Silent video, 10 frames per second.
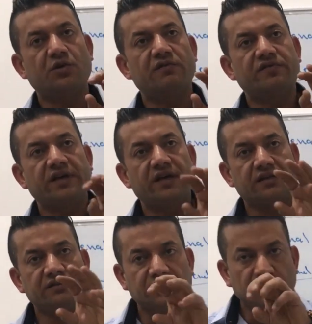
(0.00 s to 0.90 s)
of the
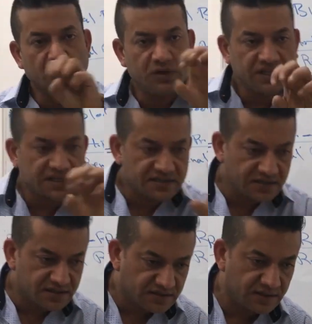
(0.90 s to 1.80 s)
arteriolic
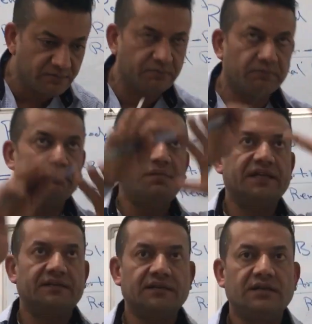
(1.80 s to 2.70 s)
system
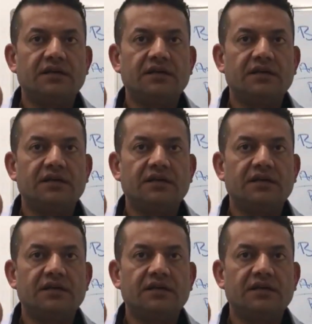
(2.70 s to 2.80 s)
bed